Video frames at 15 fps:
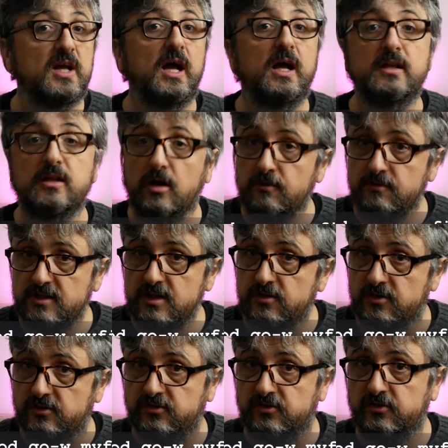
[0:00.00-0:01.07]
and of the
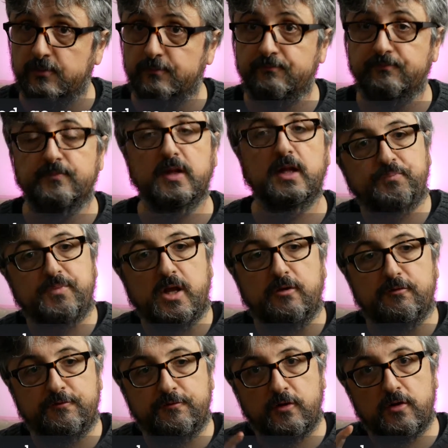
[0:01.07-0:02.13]
others.
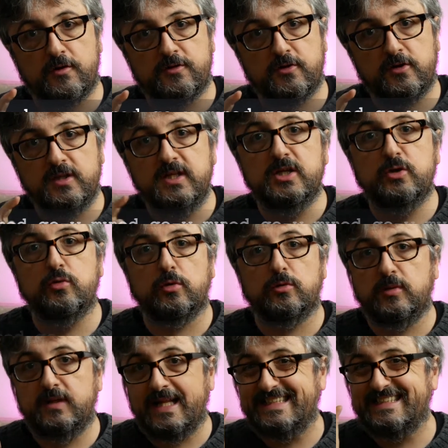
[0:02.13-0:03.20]
For the equal,
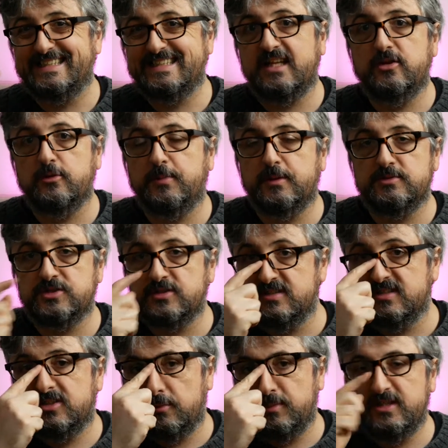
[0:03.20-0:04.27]
when I set the permission,
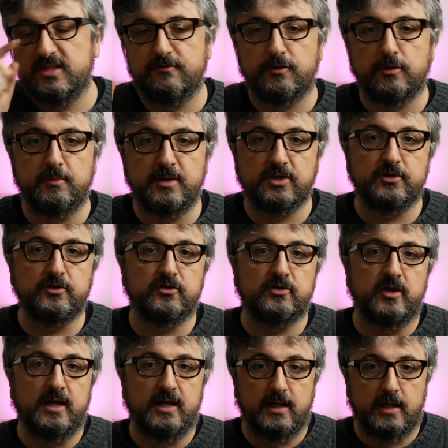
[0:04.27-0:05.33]
it's a bit different
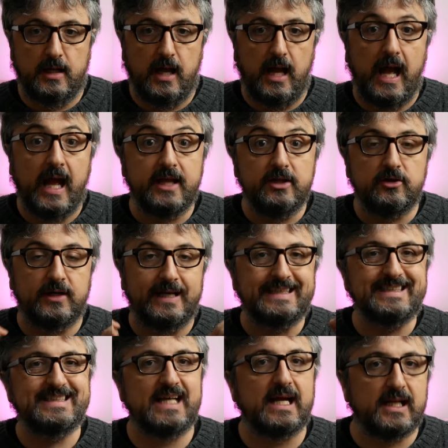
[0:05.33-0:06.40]
because I know
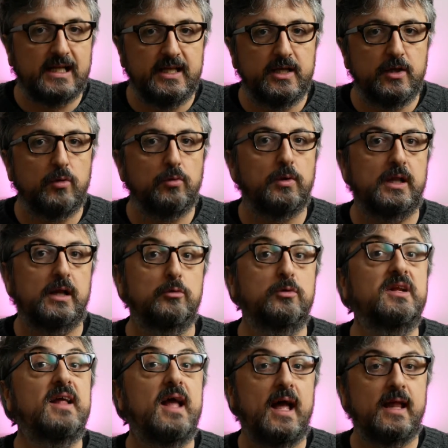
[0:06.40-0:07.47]
exactly what I
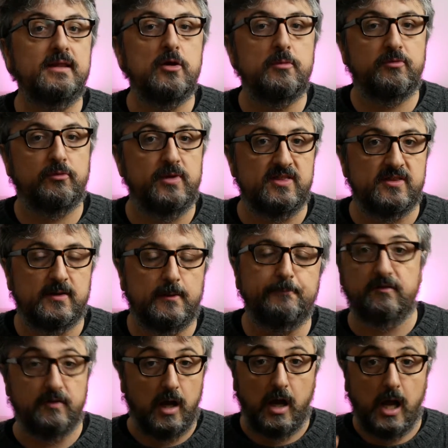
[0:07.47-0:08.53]
will end up with.
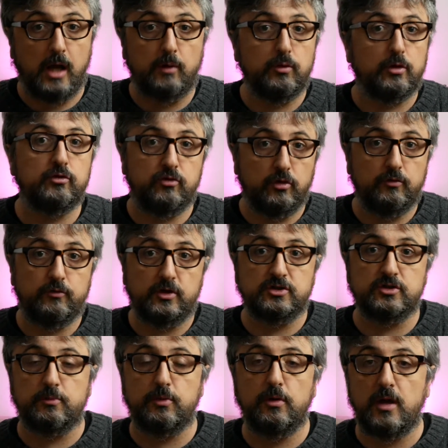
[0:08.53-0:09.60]
I want, for
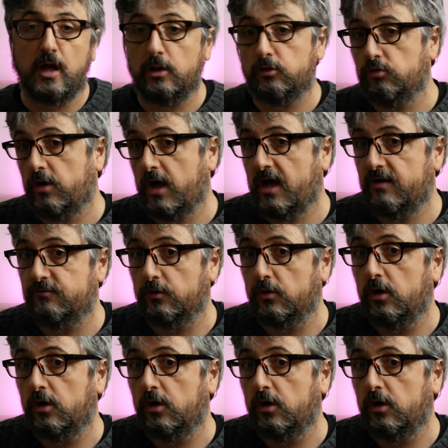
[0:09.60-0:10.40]
example, to have